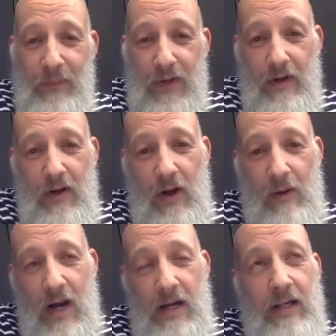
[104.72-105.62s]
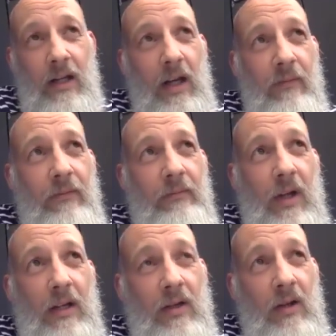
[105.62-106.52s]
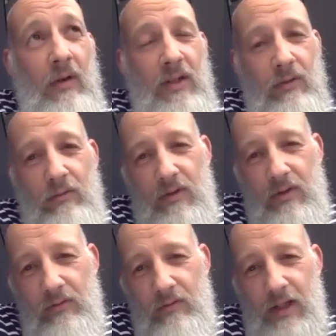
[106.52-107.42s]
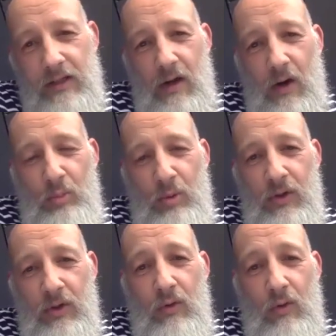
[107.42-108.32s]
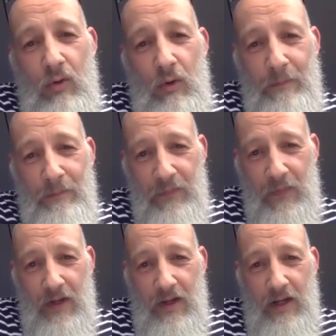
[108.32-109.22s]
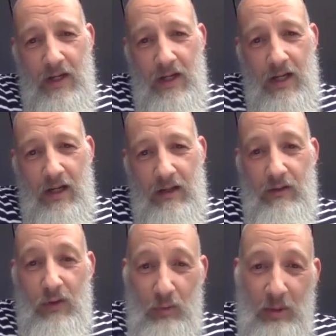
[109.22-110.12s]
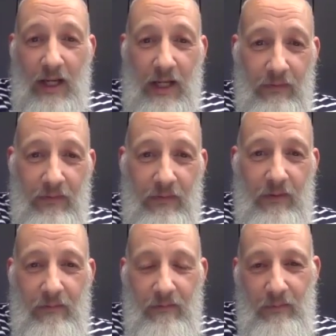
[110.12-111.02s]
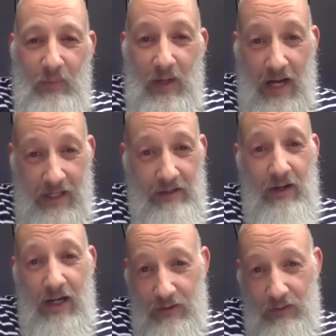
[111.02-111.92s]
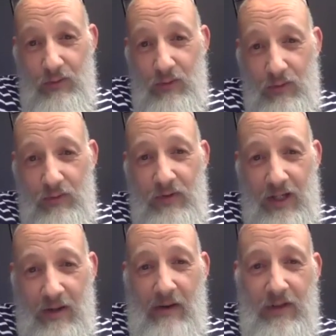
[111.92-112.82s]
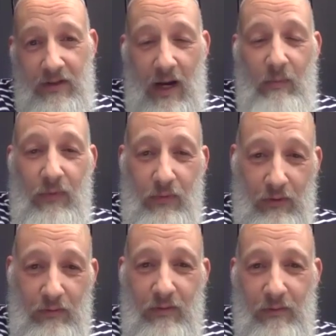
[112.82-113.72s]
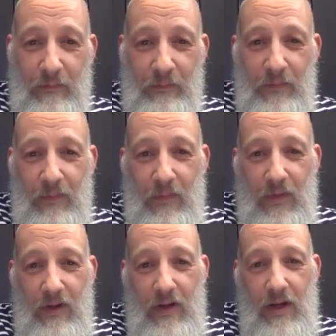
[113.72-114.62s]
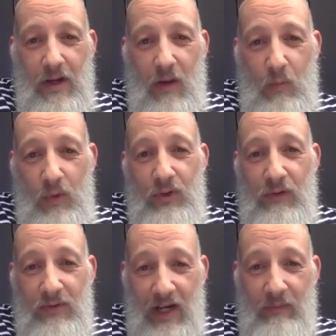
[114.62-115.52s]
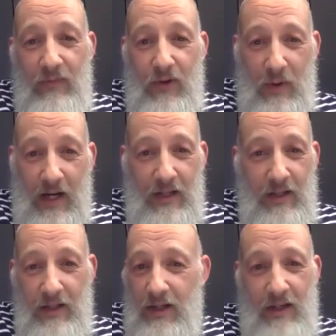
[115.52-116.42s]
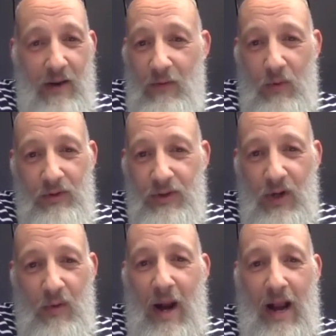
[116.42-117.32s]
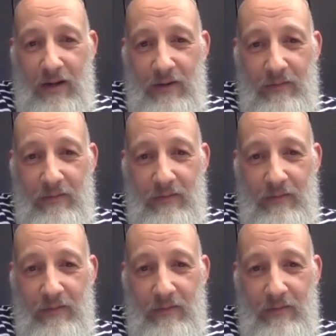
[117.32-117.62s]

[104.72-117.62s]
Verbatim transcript: Um, and it kind of, I don't know, I saw, saw it as it opened a door. Because I do believe play is like a door that you have to step through. And once you've stepped through it, you never want to go back.